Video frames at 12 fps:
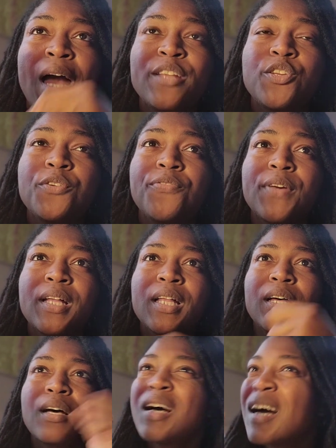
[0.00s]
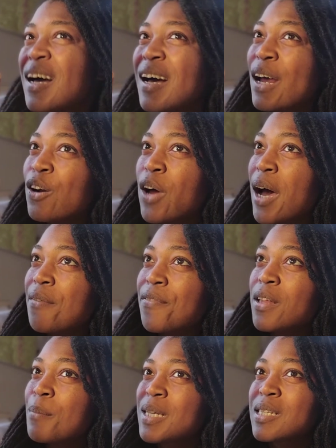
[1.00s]
I do feel, I don't know how I
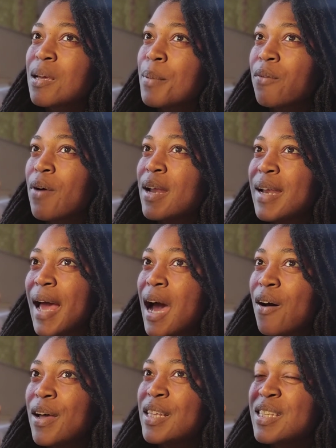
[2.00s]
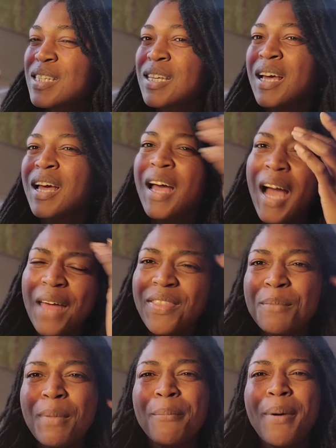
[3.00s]
feel in my stomach right now. It's, I
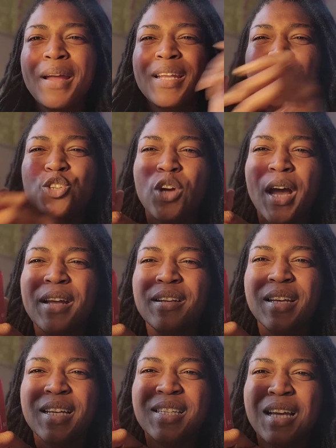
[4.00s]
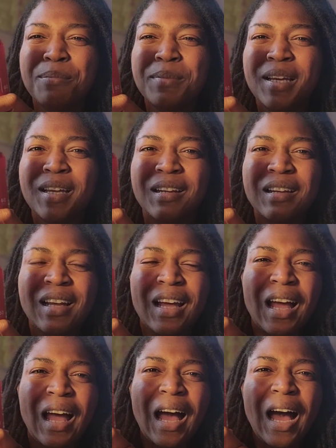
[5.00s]
think my body is trying to accept it.
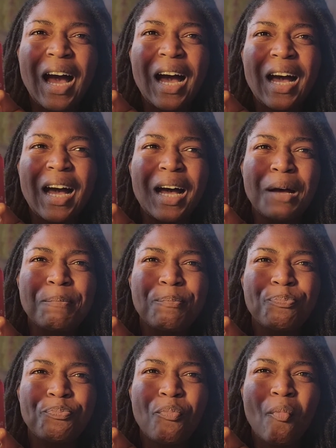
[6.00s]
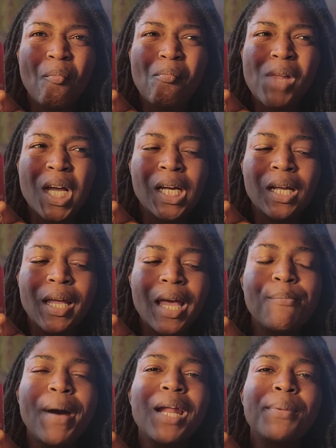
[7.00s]
Um,
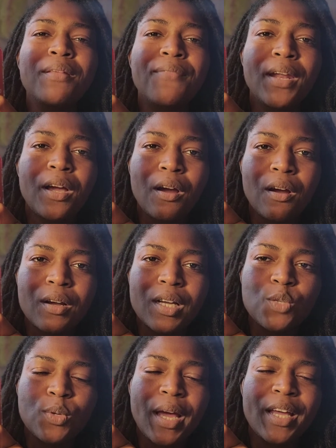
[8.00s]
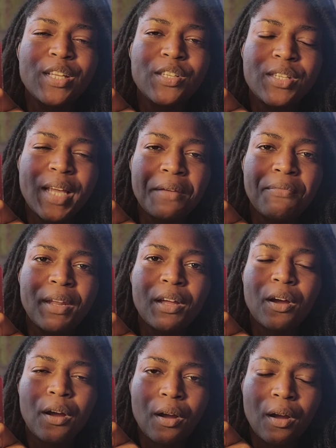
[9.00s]
it might have been the vinegar because when I used to take
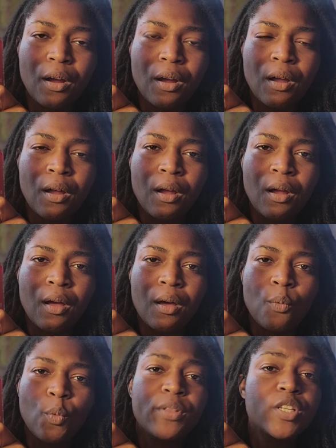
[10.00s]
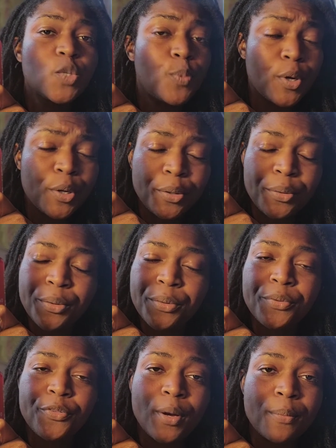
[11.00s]
vinegar with a spoon
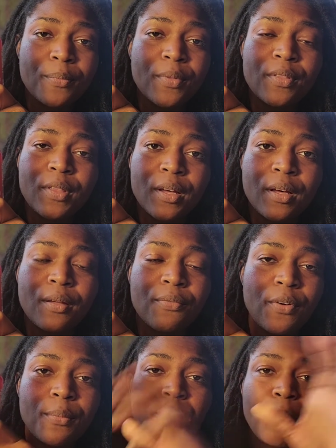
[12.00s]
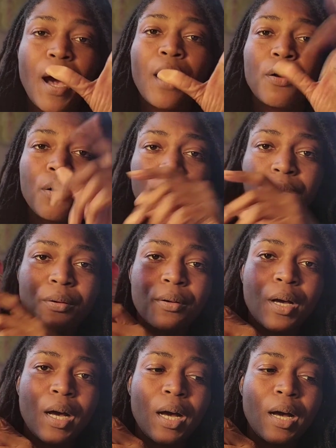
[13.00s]
from the from the bottle,
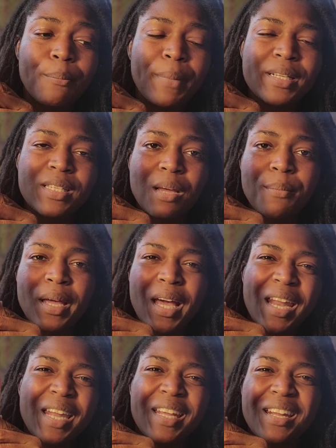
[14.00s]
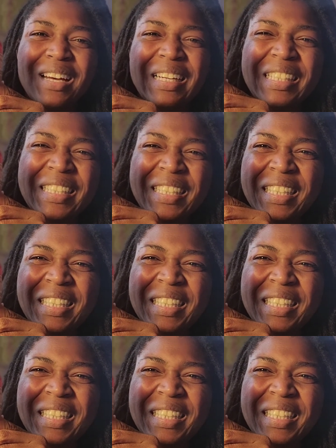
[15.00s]
uh, my stomach kind of did a.